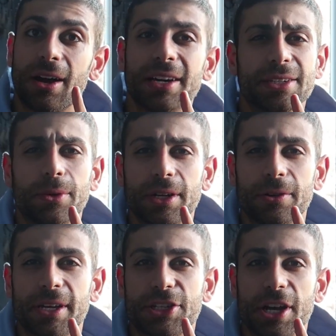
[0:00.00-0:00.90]
I said one
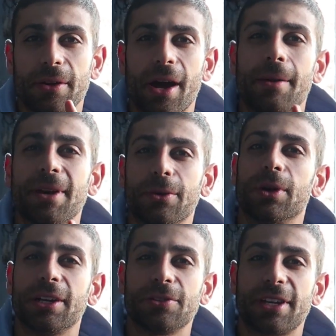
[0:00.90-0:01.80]
hundred K shout out, I meant
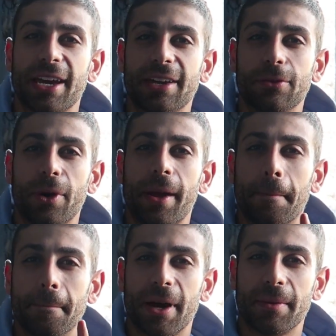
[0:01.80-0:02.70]
one hundred K giveaway,
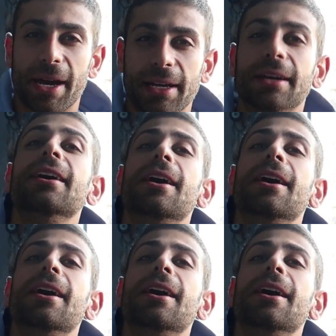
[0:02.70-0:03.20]
my bad.